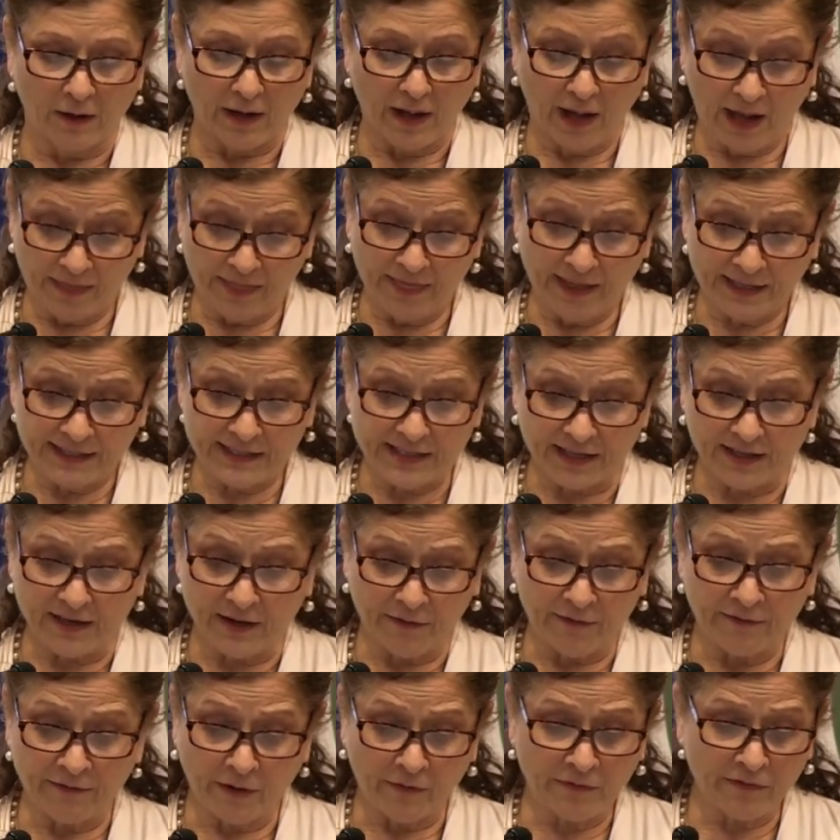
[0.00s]
And they did
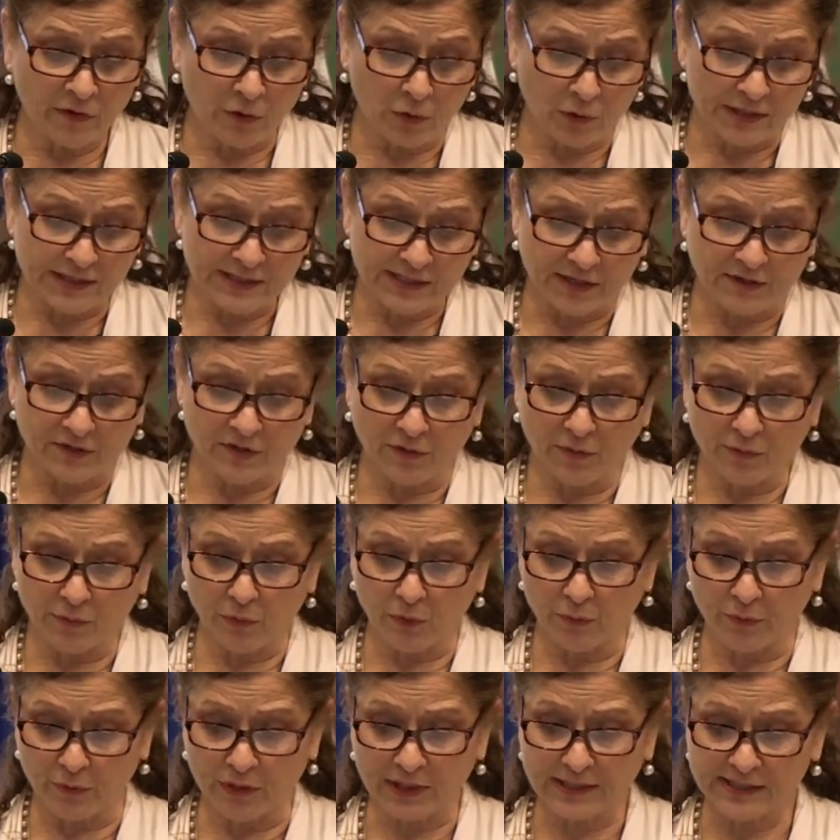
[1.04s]
it, of course, under the
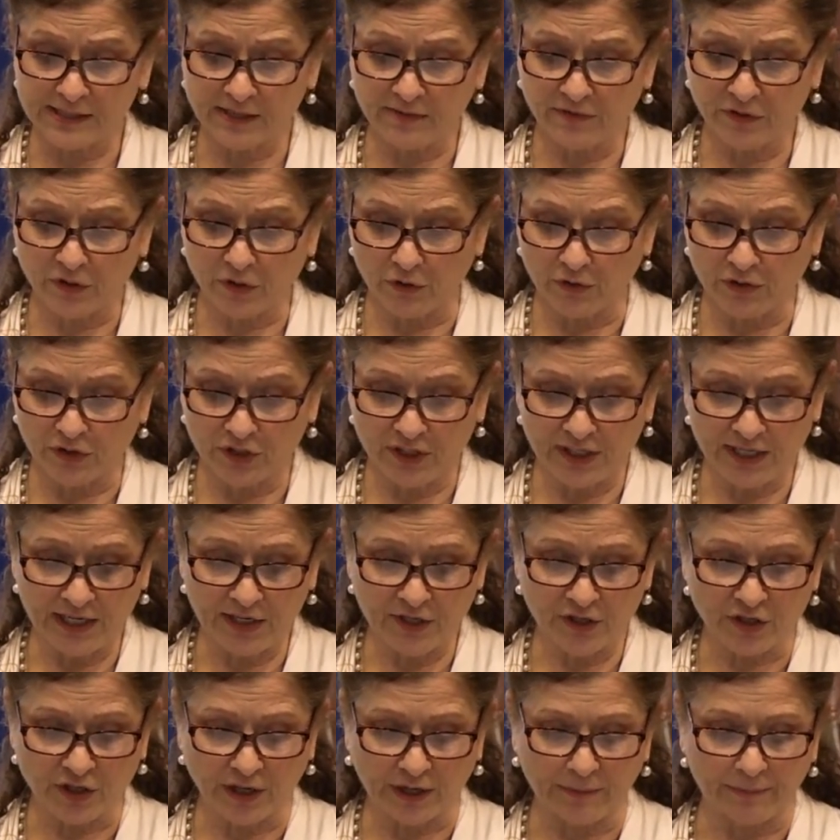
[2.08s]
rubrics of church
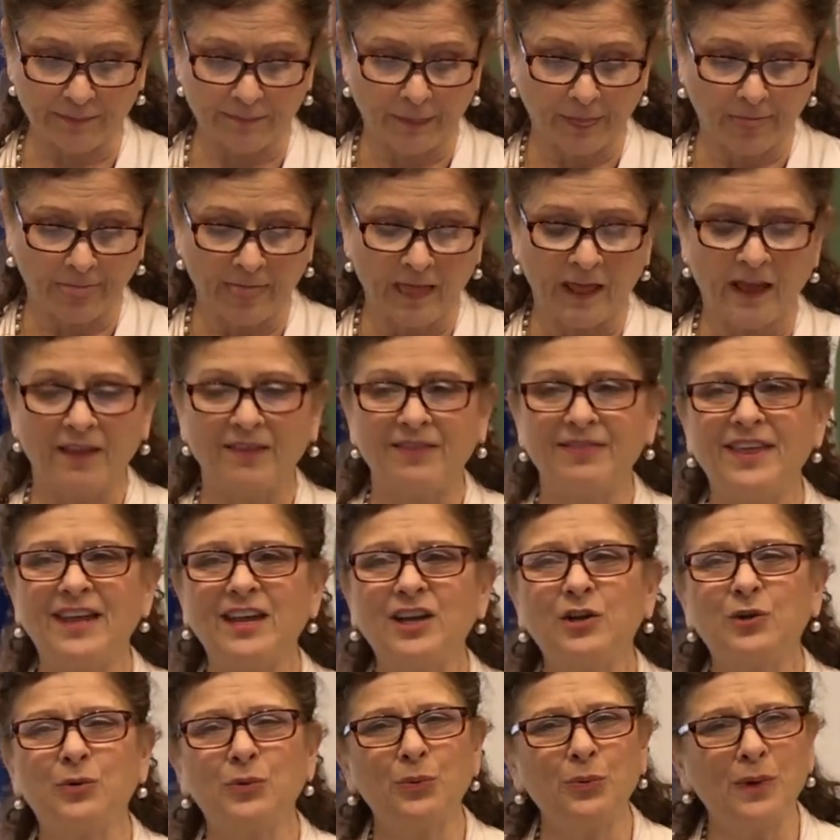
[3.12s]
teaching. They
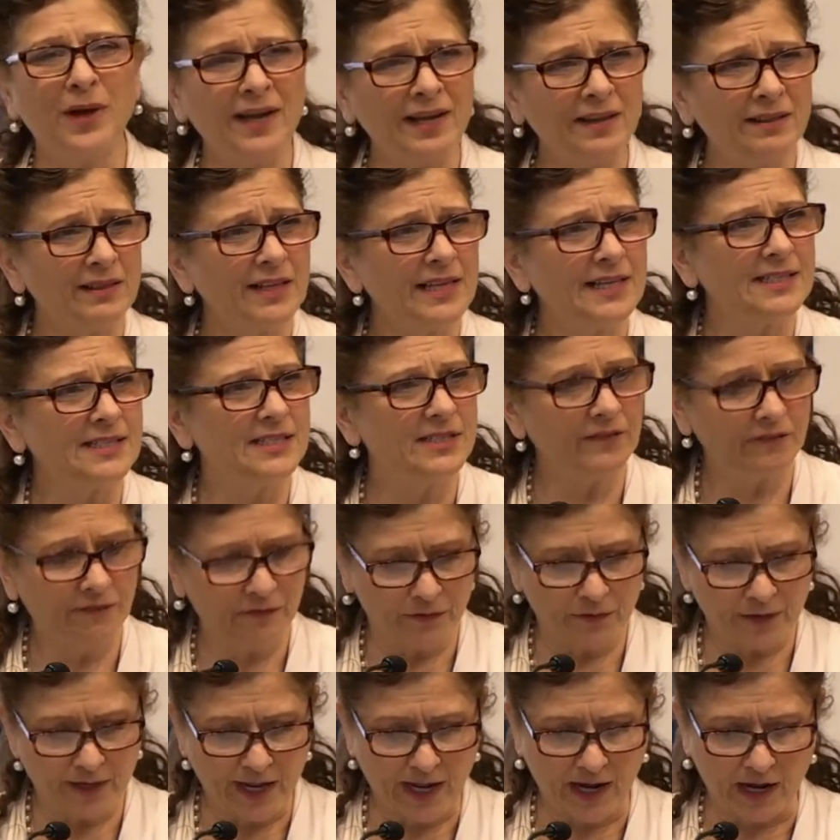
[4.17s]
greatly
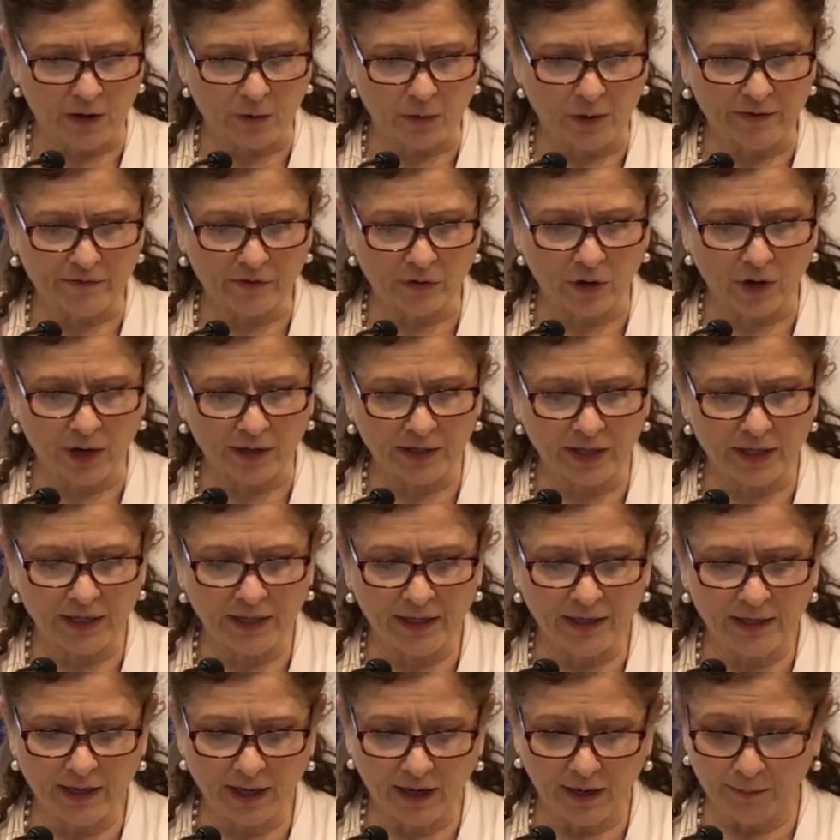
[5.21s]
differed, however, on a
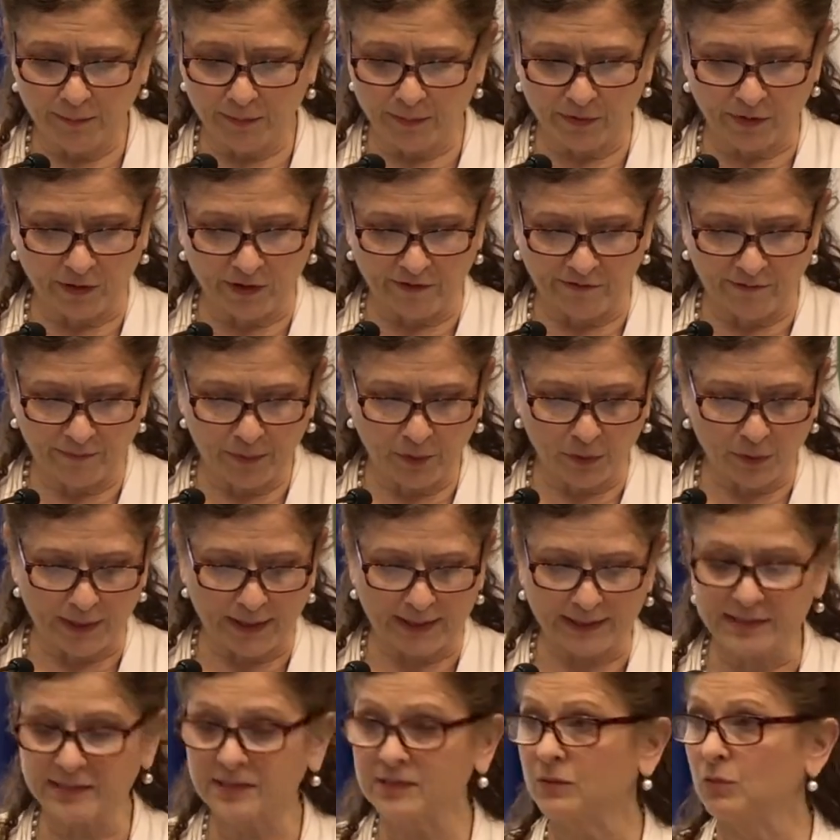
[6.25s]
number of
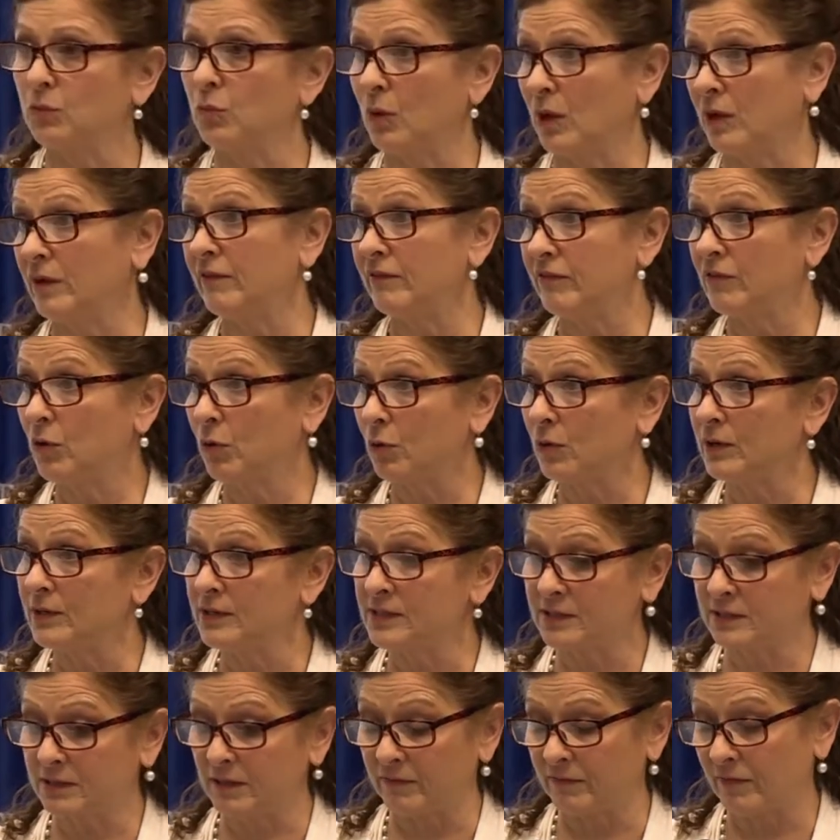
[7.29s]
points. One, of
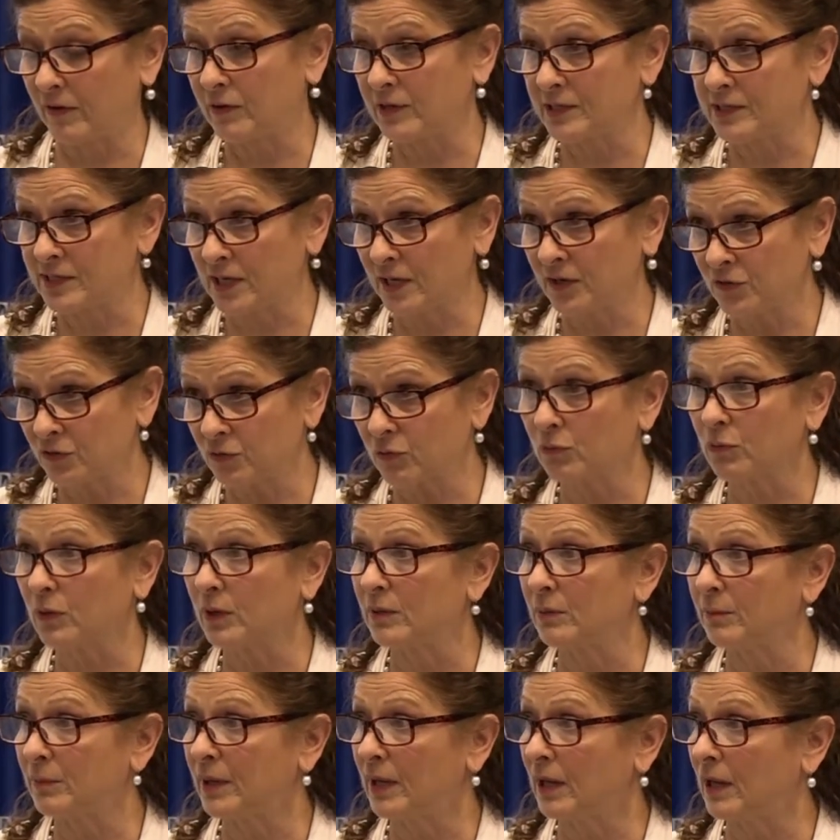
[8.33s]
course, a very central
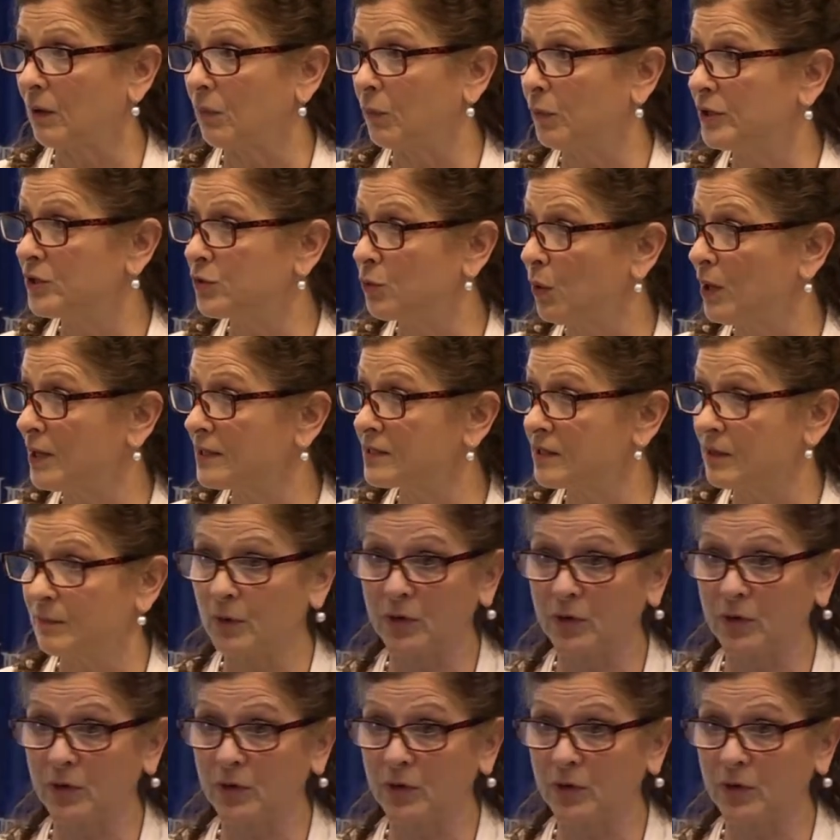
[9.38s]
one being which was the